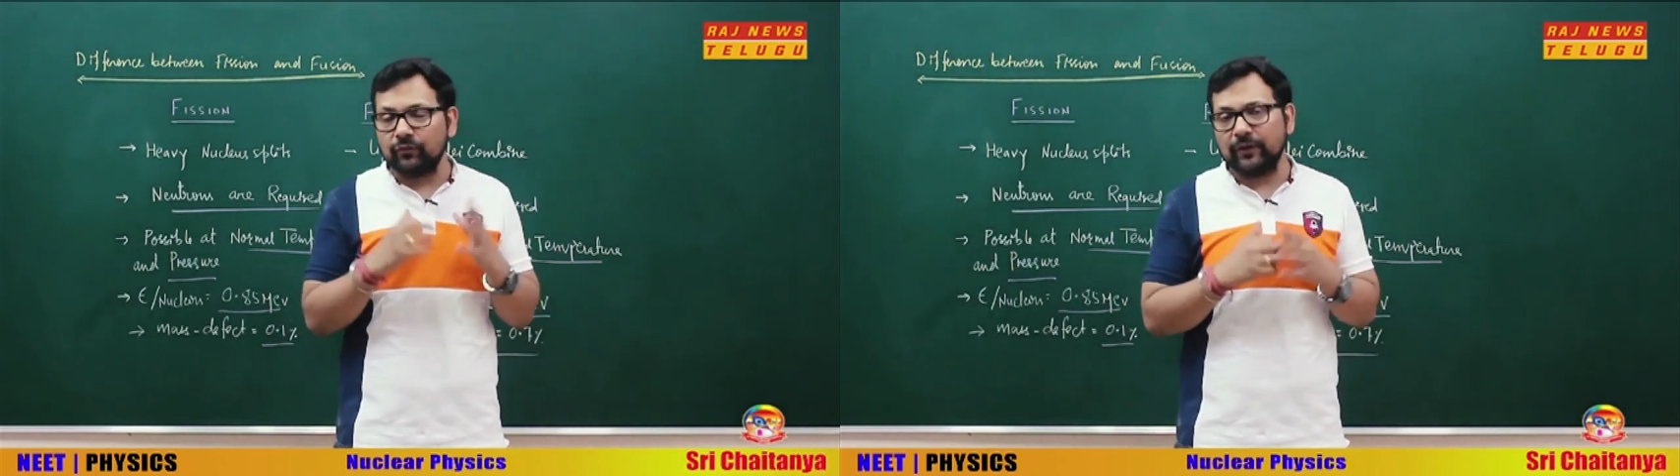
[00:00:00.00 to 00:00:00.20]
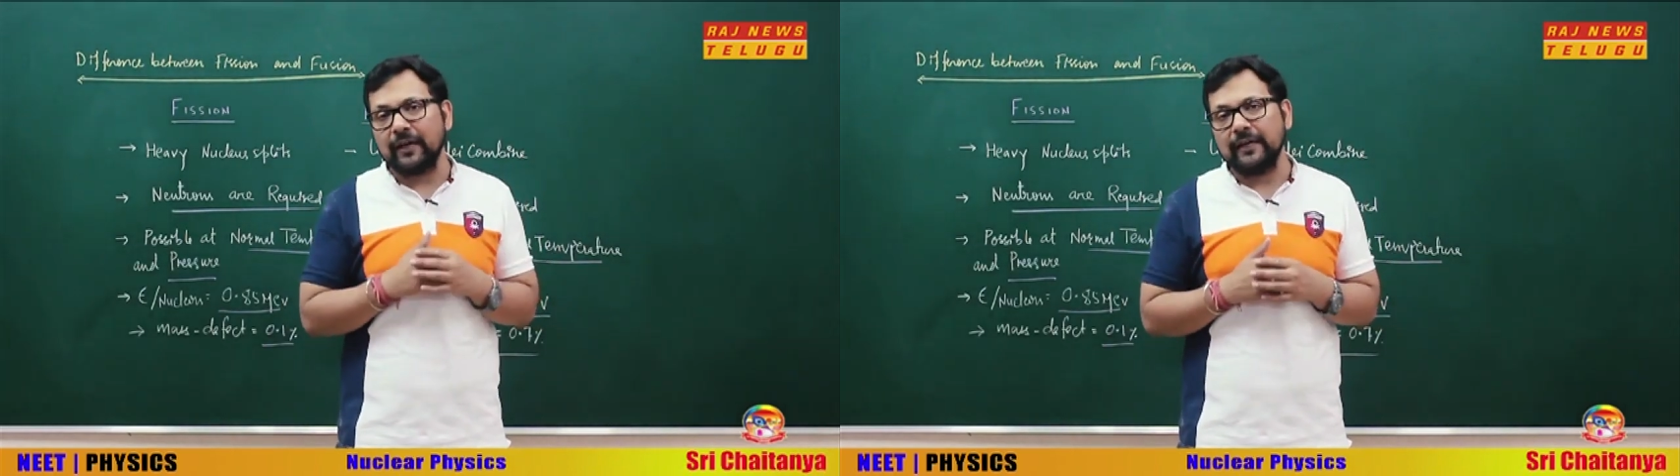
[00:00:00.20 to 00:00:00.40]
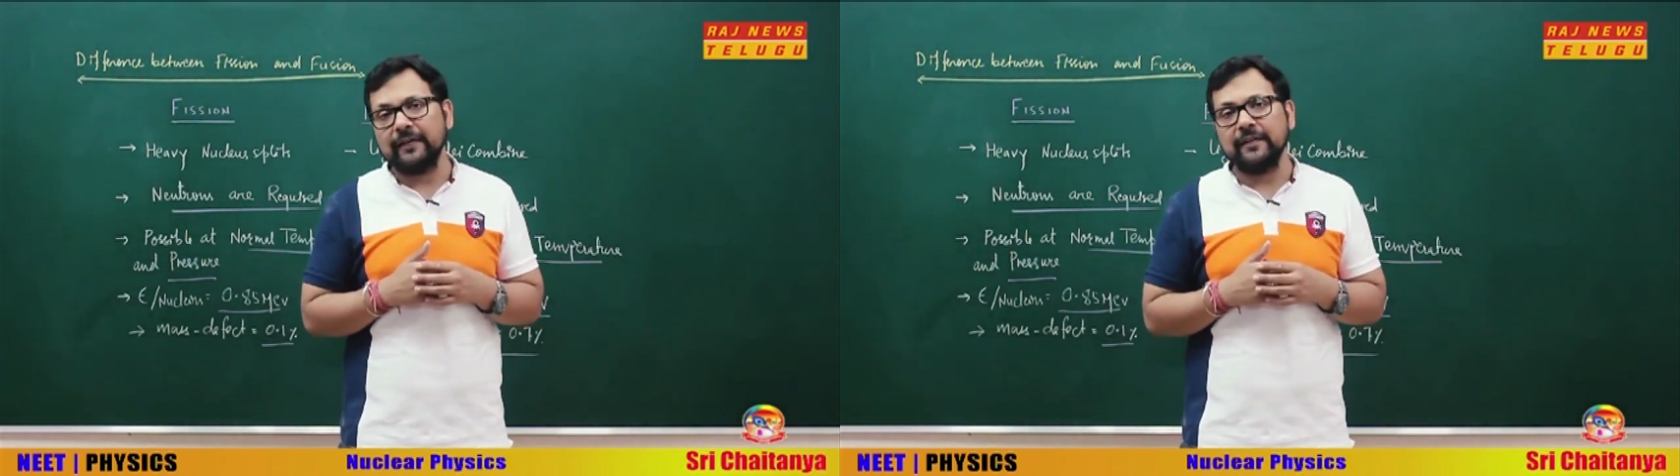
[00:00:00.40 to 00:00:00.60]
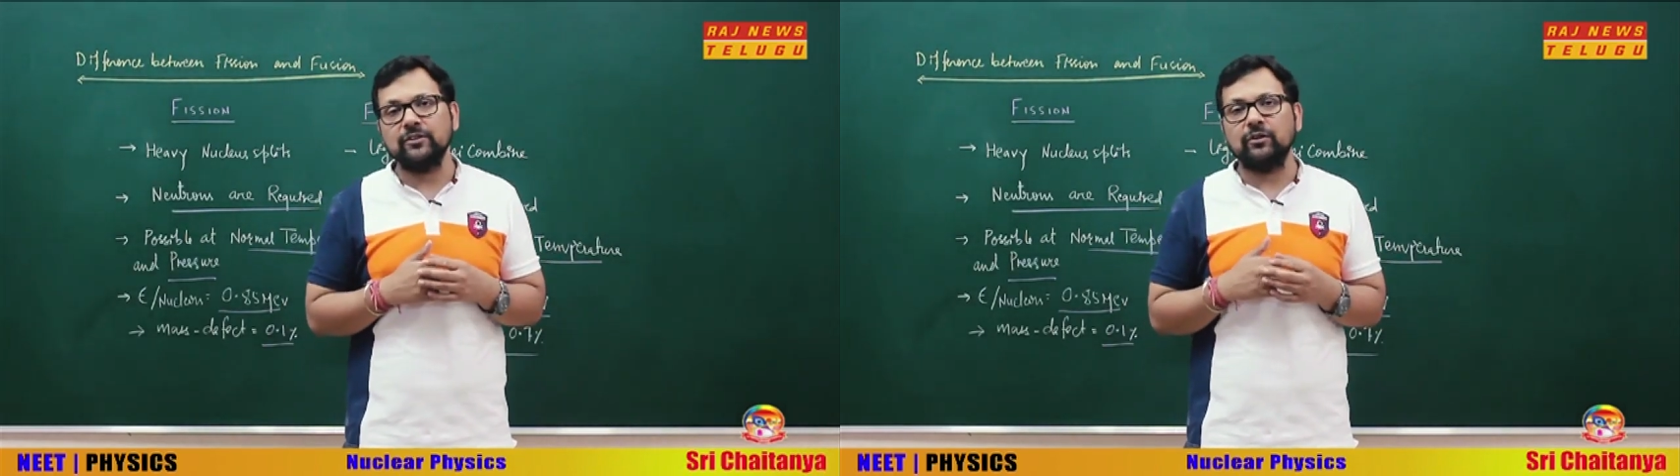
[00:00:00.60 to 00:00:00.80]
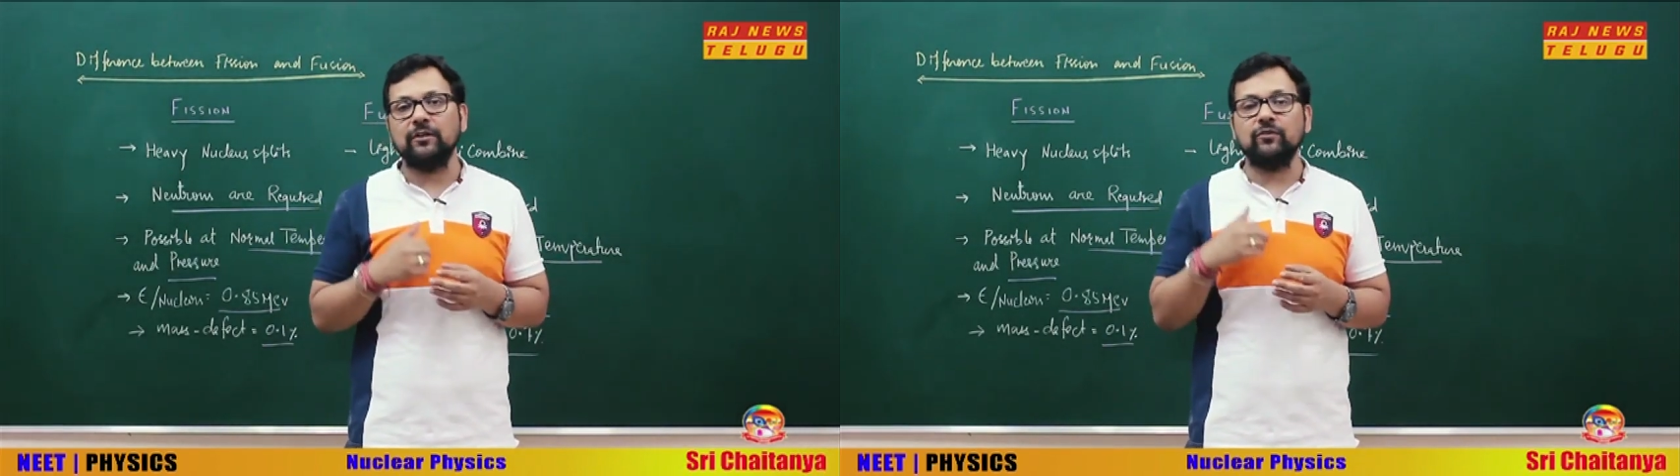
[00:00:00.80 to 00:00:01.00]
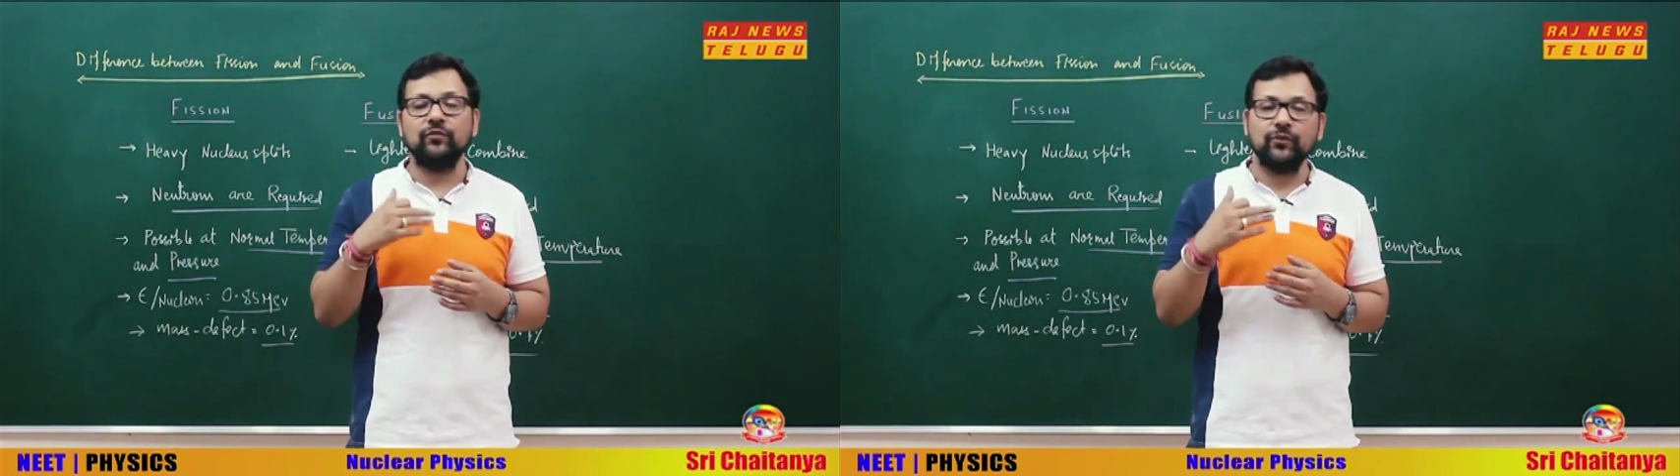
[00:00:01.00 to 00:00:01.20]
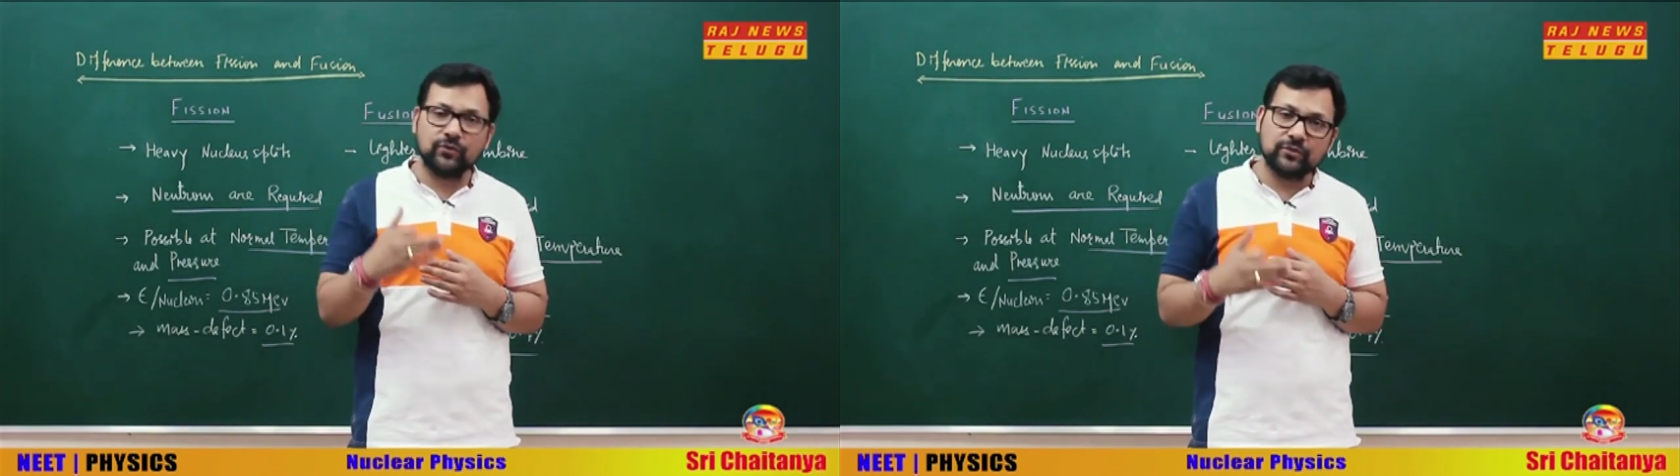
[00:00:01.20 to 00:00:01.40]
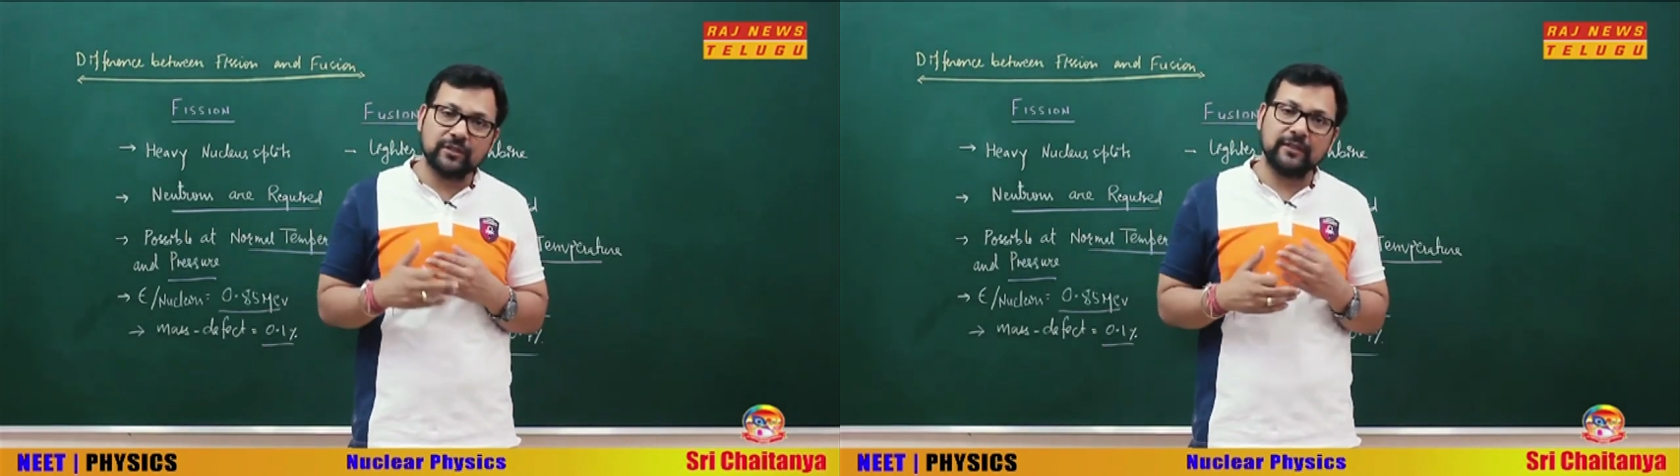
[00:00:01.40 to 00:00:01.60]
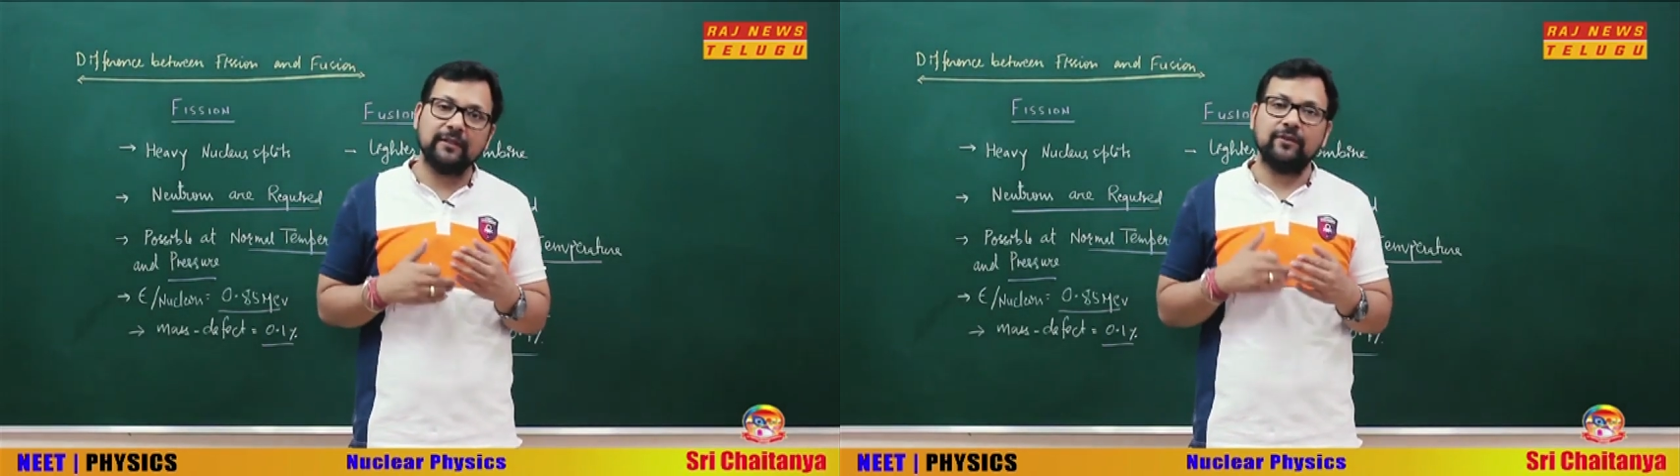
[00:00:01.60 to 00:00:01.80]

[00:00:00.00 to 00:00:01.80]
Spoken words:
varieties on the fusion,